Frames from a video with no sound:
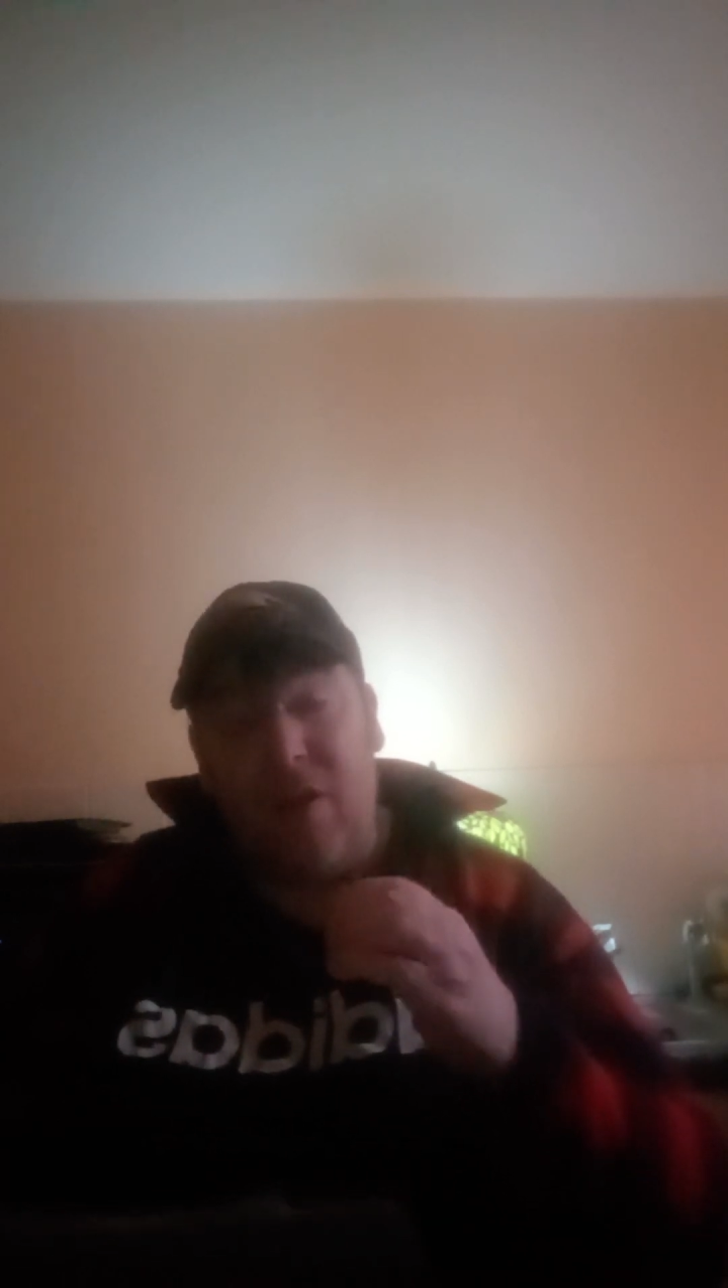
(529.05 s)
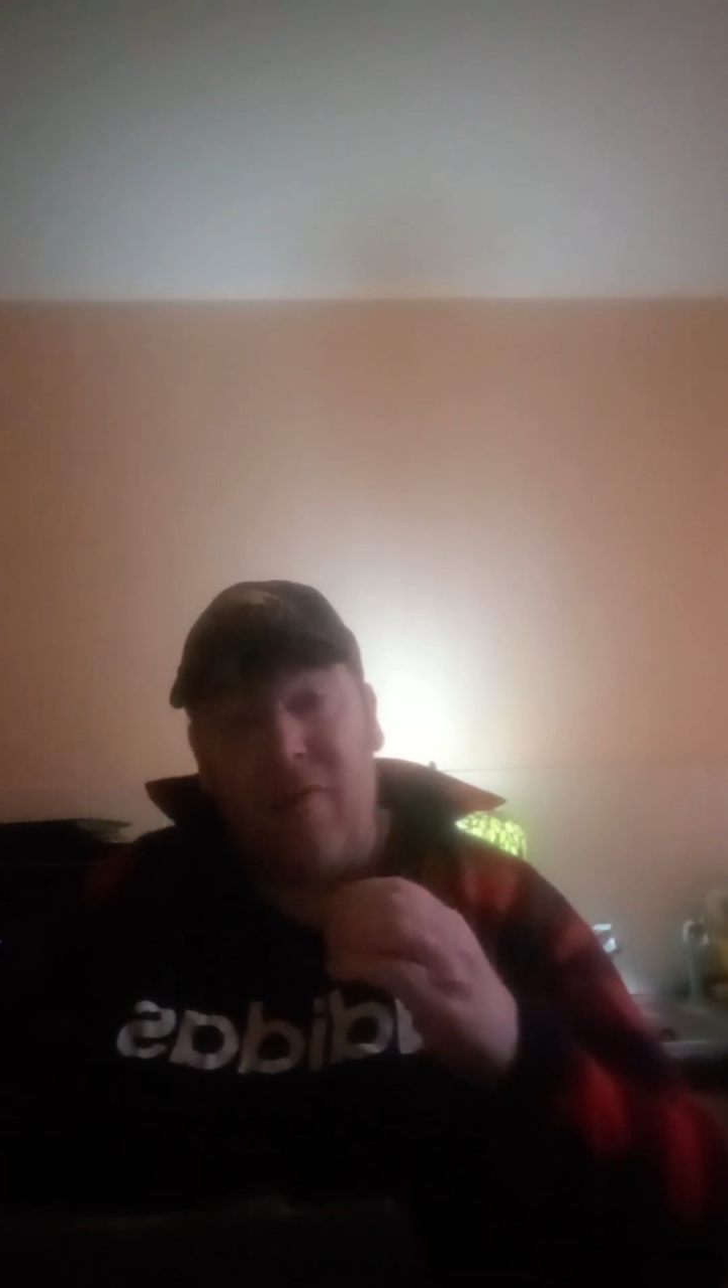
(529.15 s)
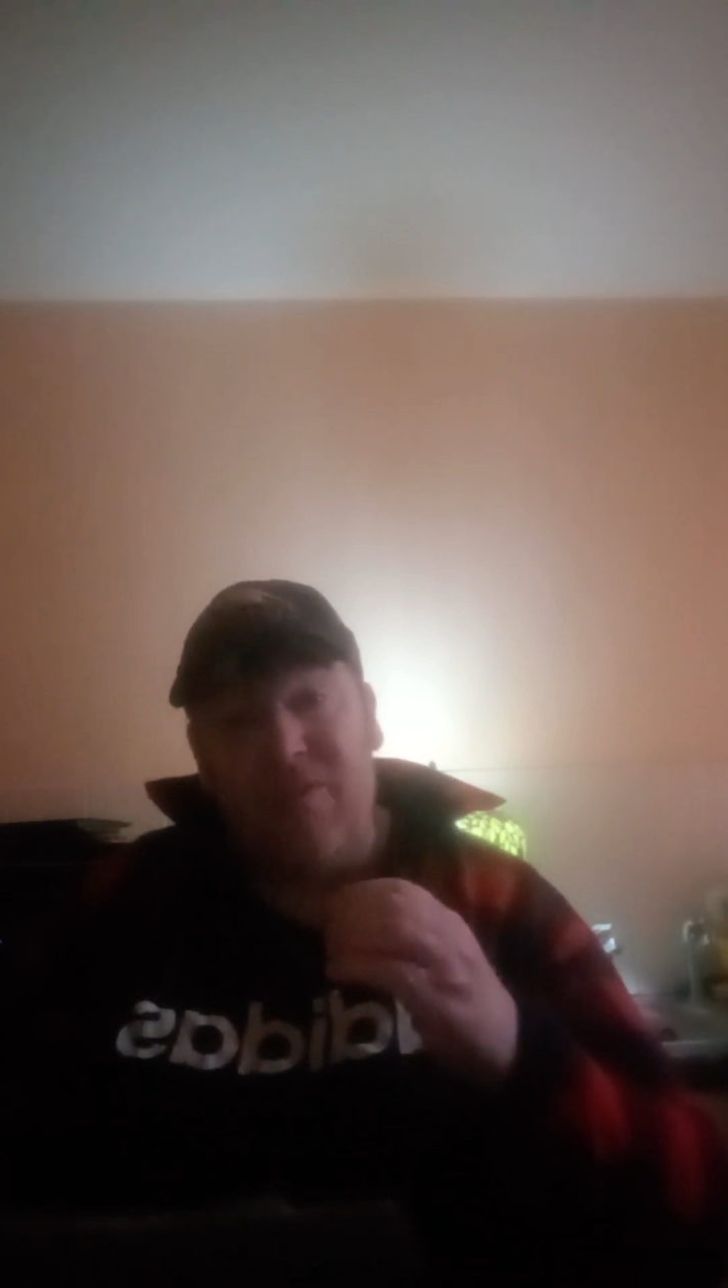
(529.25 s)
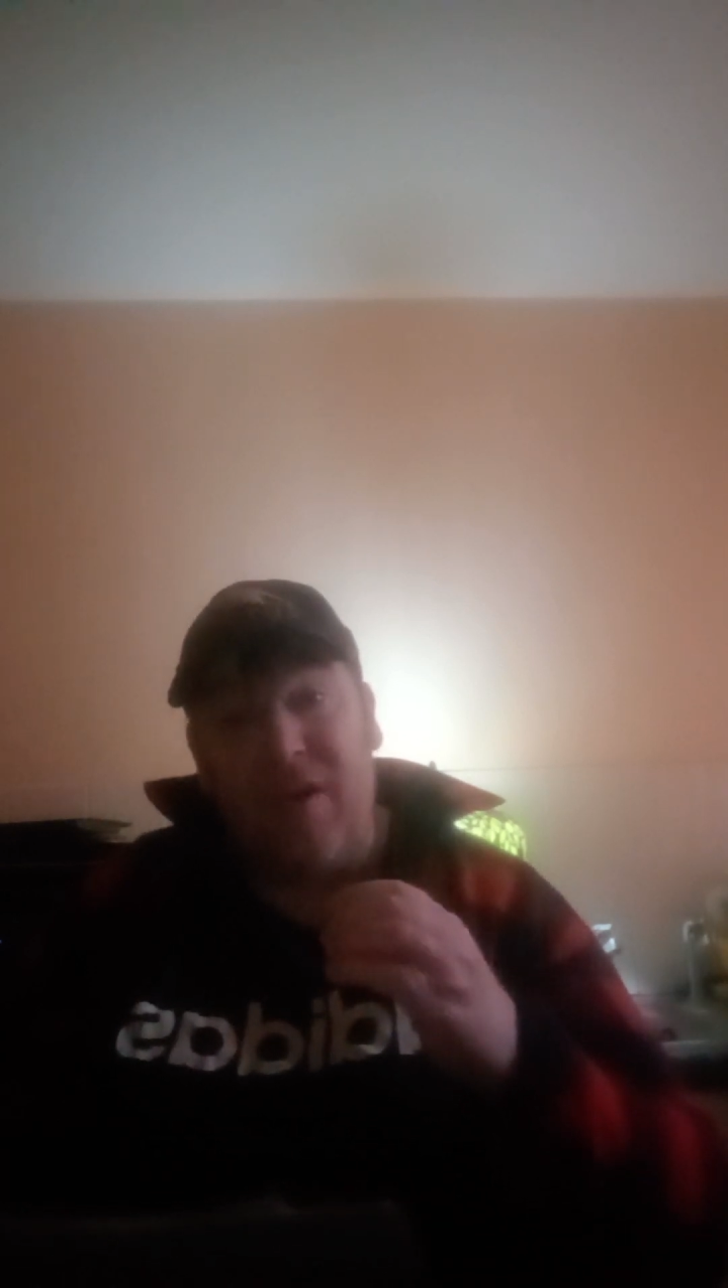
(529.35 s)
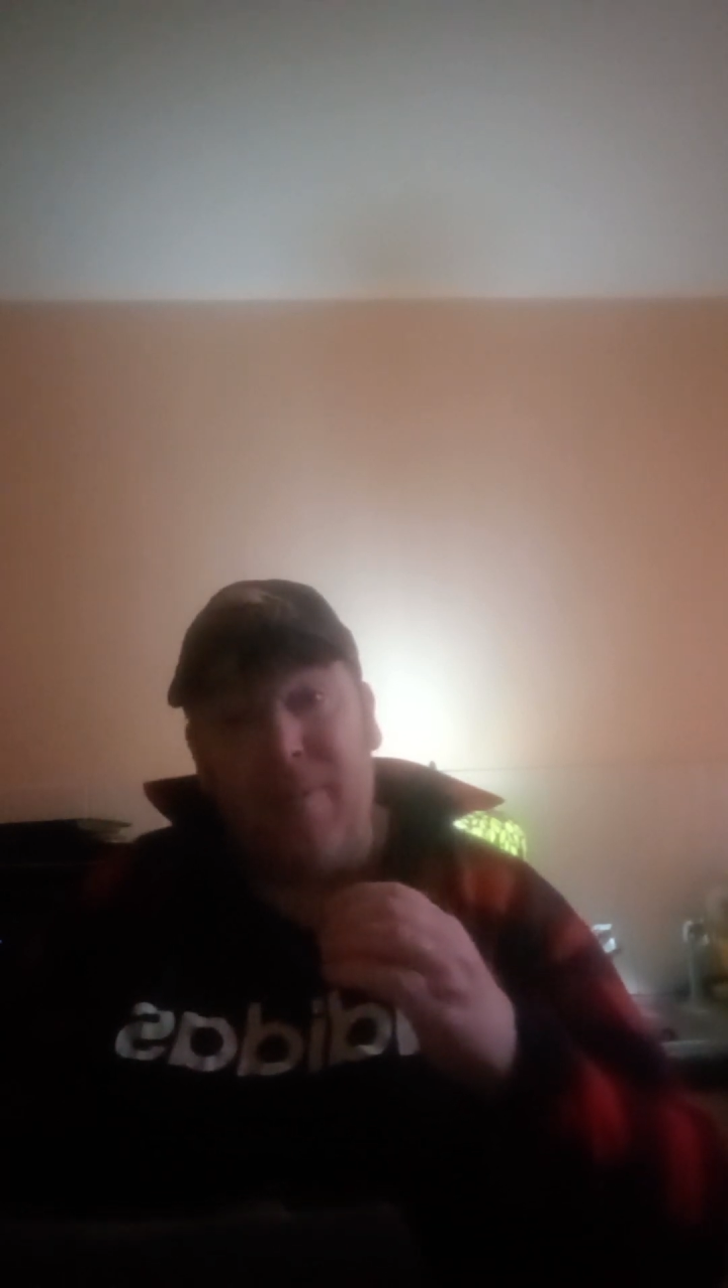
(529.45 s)

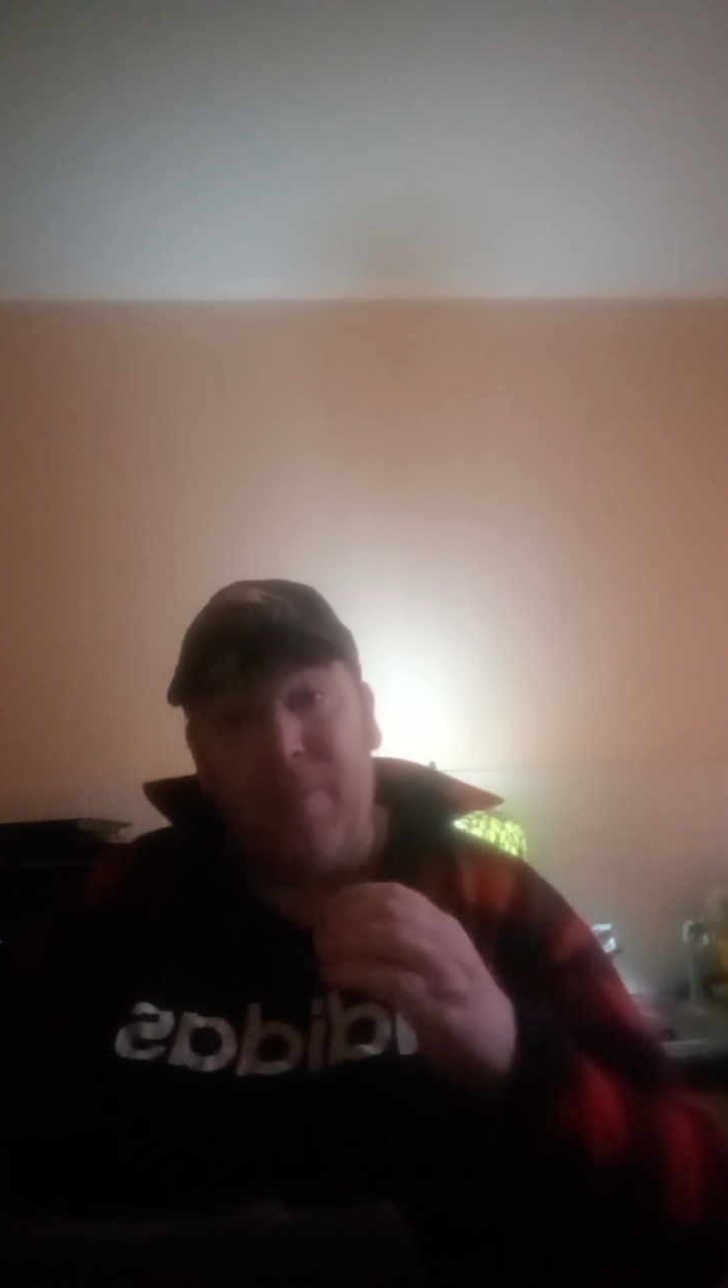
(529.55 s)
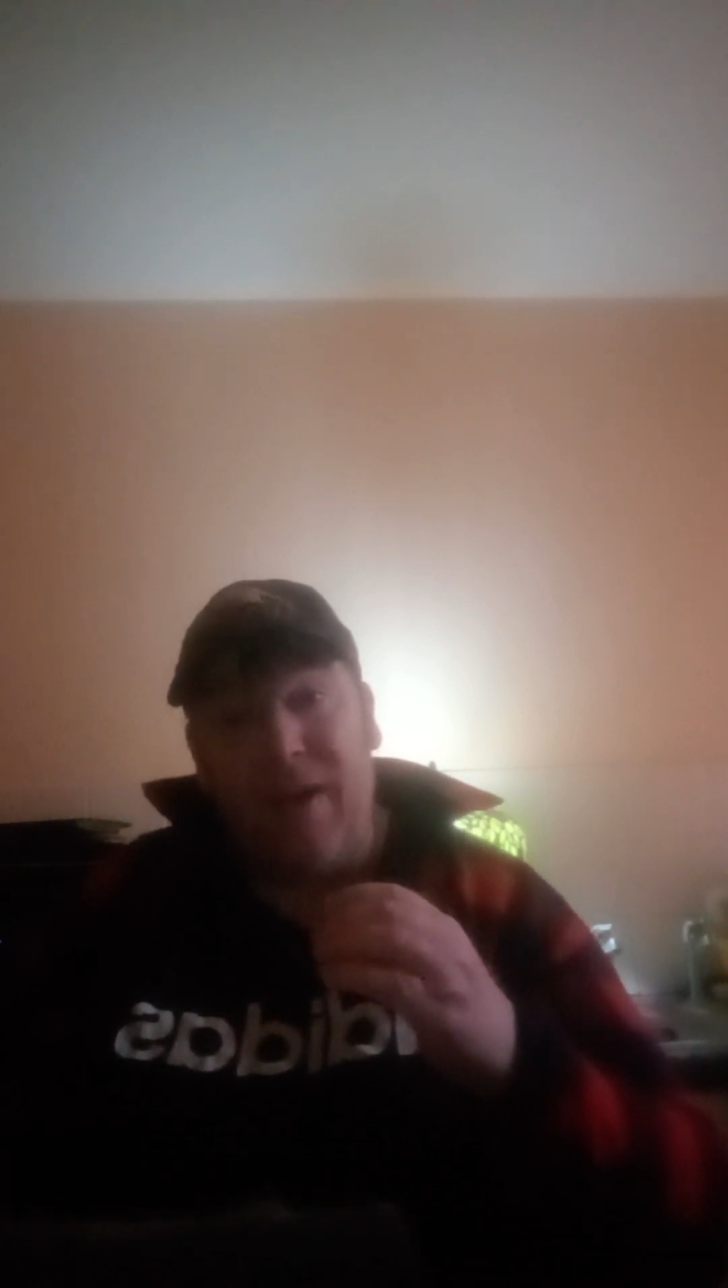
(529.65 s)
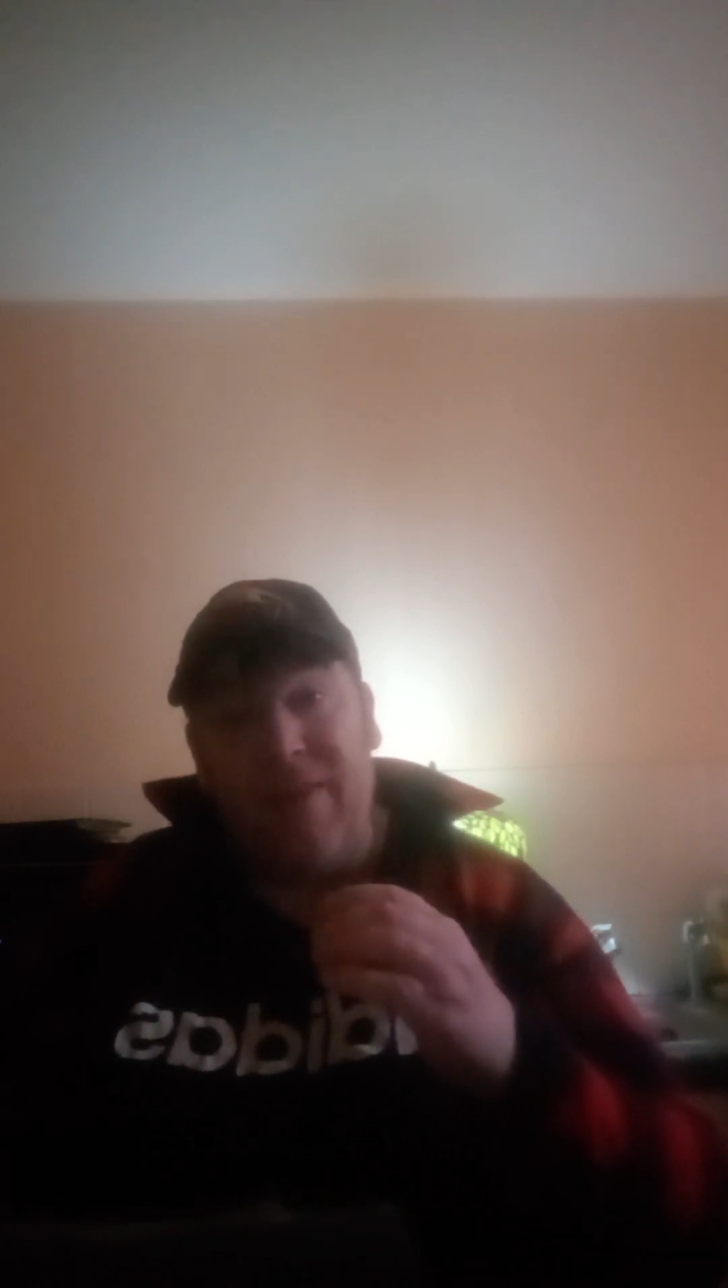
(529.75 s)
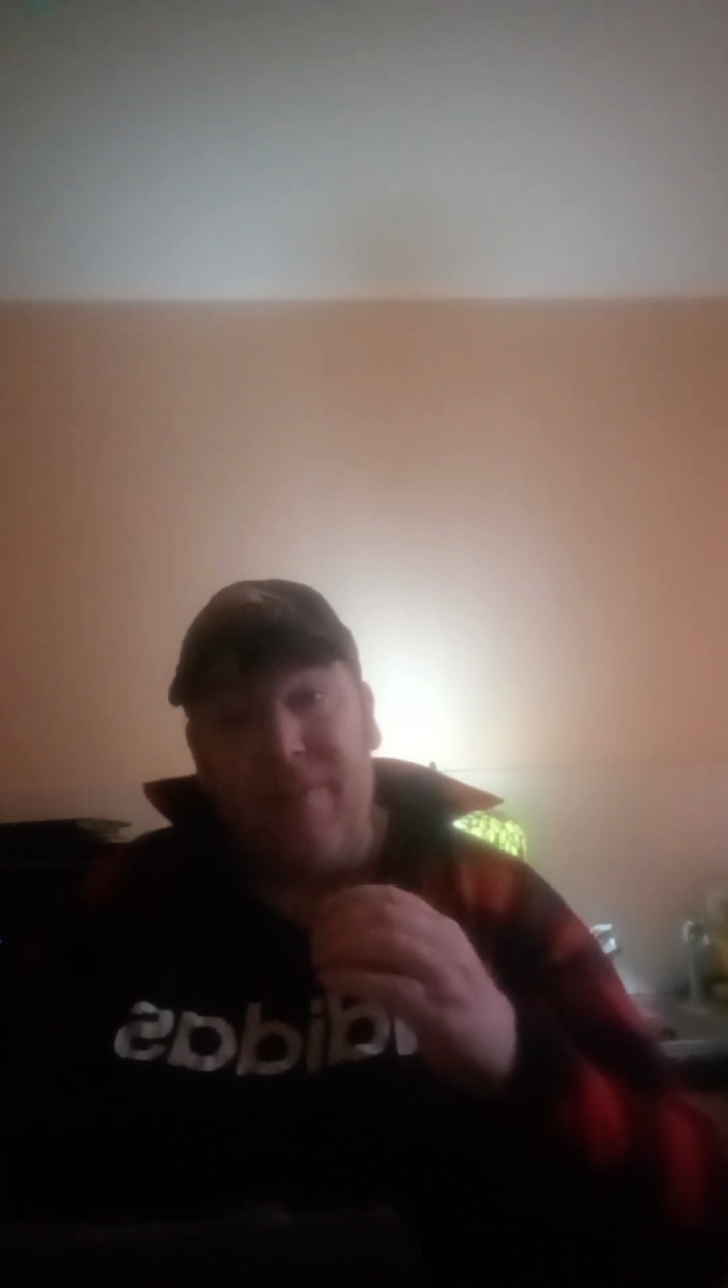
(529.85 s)
lot of time by